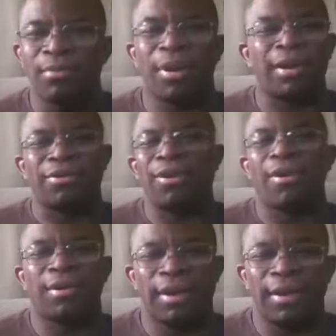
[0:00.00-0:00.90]
but he
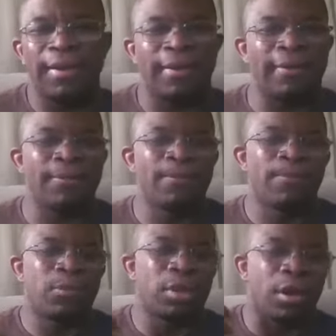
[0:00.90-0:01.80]
talked in
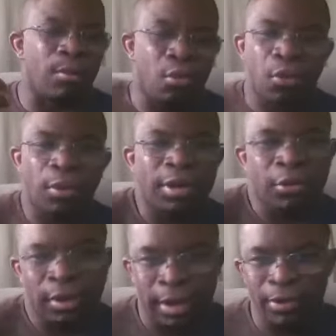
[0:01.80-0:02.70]
um,
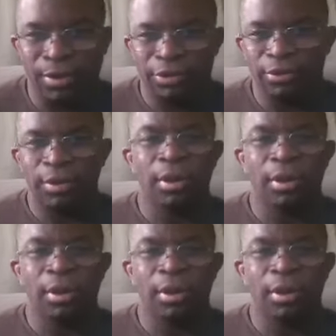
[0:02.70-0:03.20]
ordinary language,